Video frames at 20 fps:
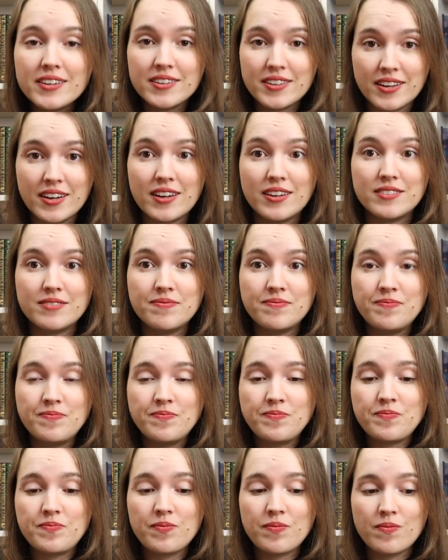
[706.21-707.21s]
it again.
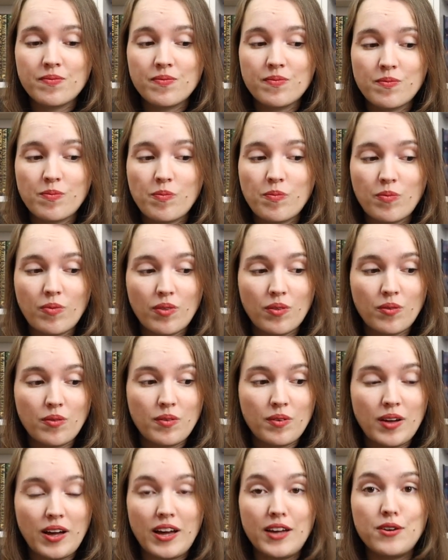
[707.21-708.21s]

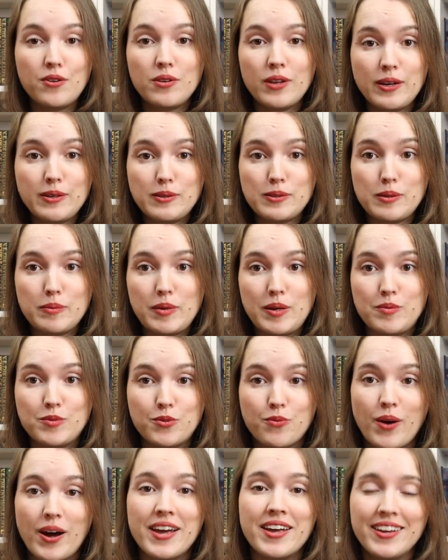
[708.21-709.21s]
I don't like these M&Ms.
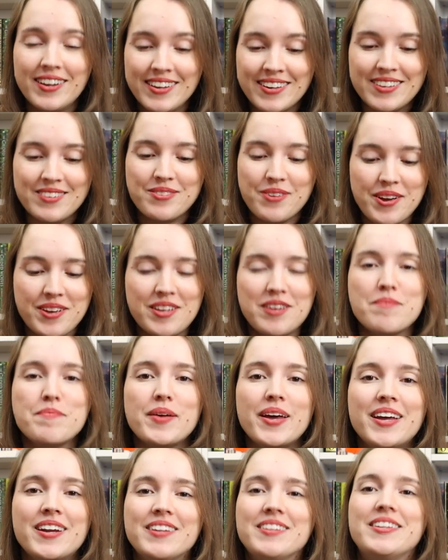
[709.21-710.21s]
Why do I keep
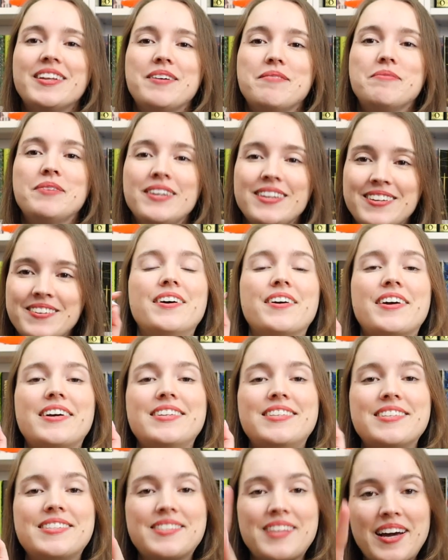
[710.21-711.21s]
eating them? Okay,
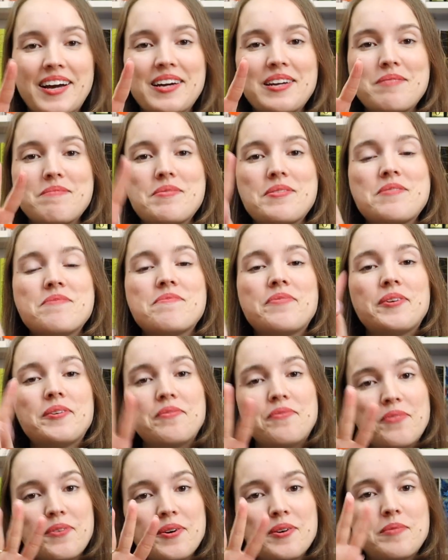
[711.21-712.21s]
the second M&M for the
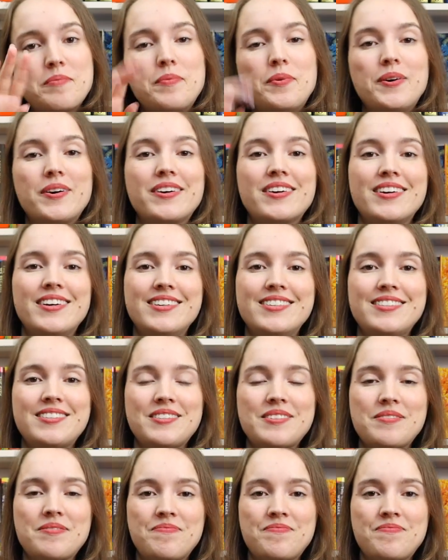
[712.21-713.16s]
fourth book is